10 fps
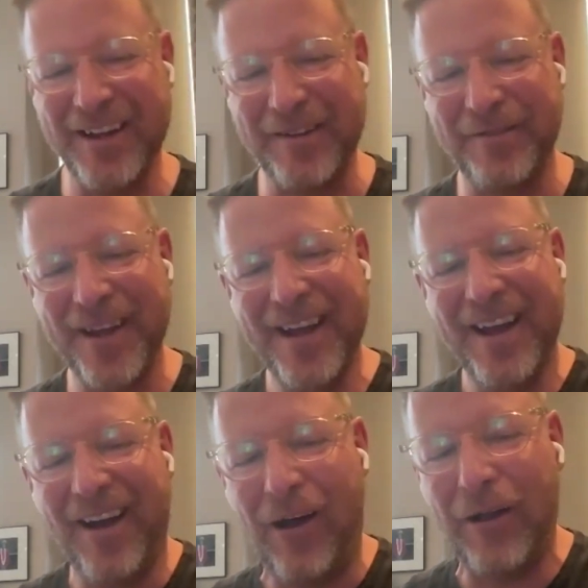of
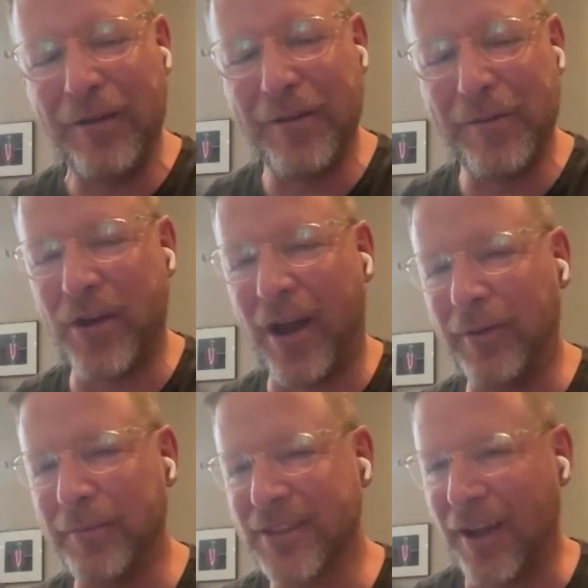all of the
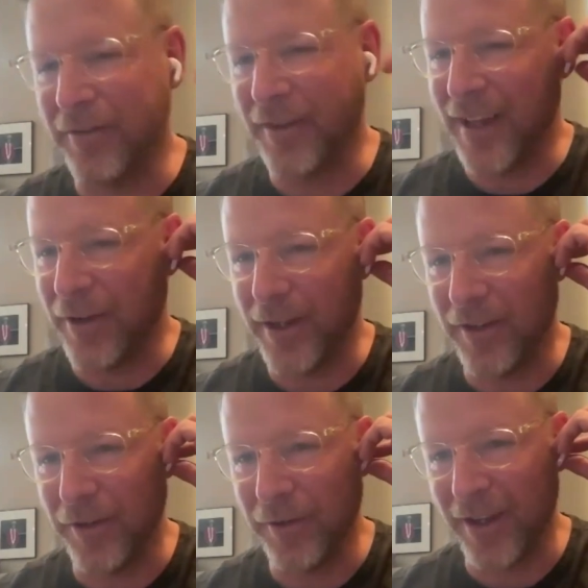problem solving that we
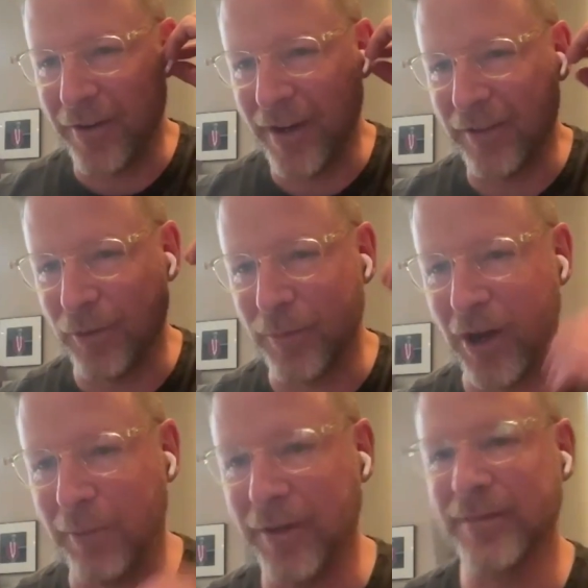do that creates more
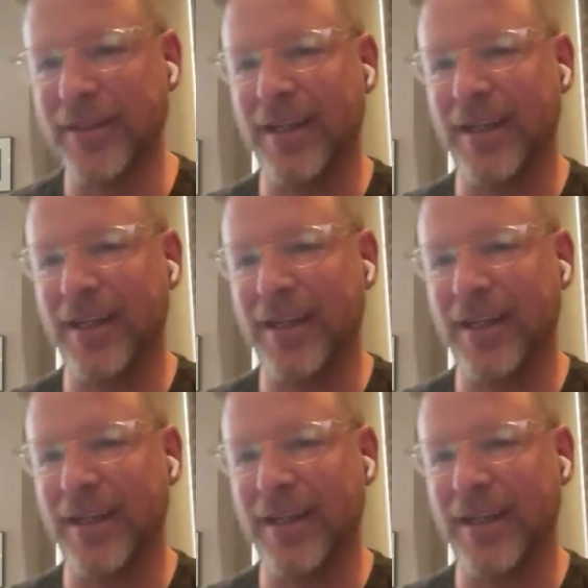problems.